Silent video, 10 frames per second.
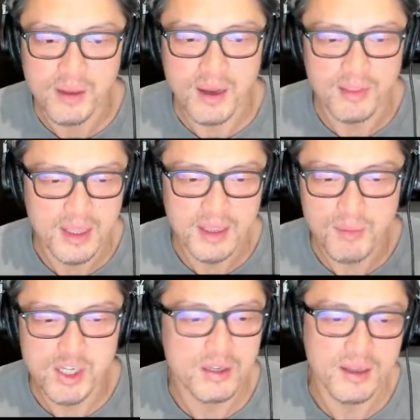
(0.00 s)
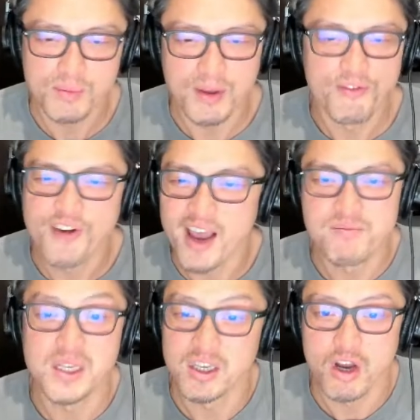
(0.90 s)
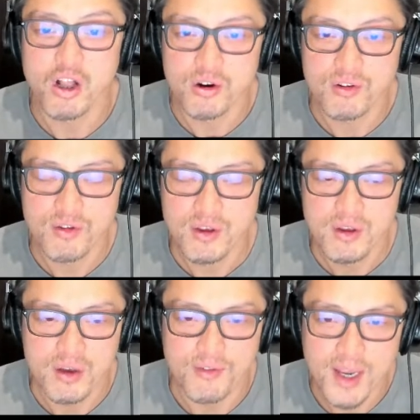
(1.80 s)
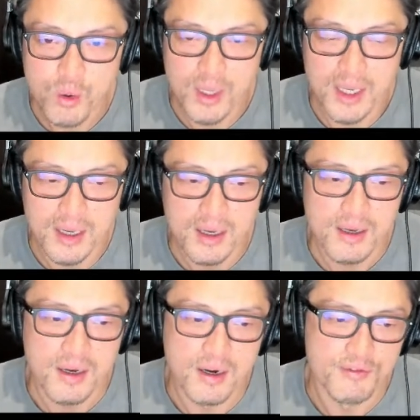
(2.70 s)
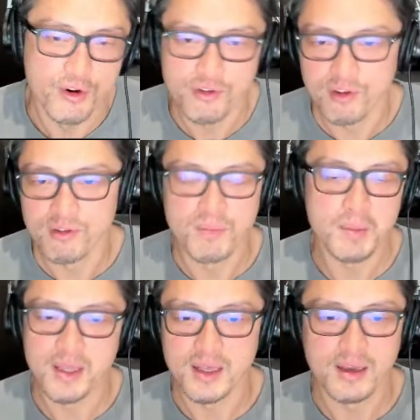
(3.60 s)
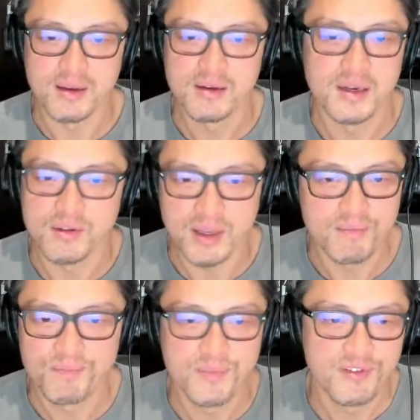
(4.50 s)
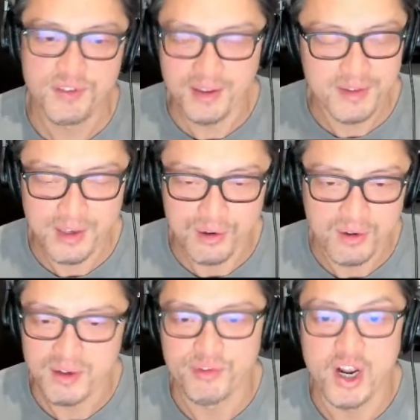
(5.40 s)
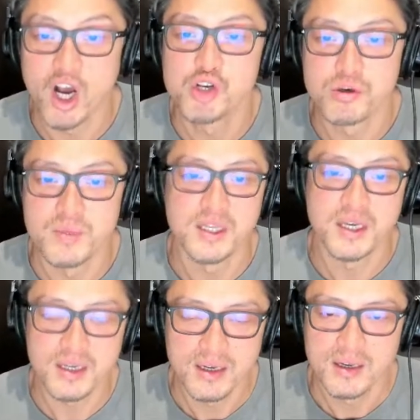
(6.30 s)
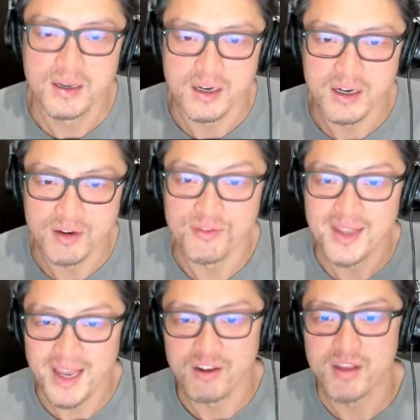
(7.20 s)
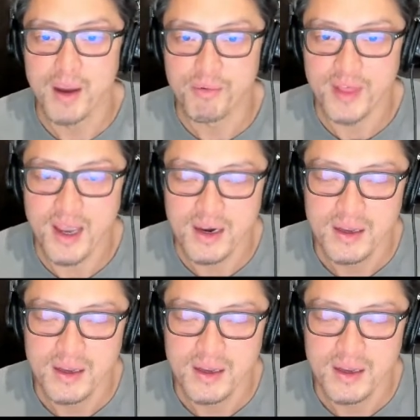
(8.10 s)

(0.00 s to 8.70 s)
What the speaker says: think he mentioned like something like $5 million of equity versus maybe like 60 or 100 million of debt on top of that.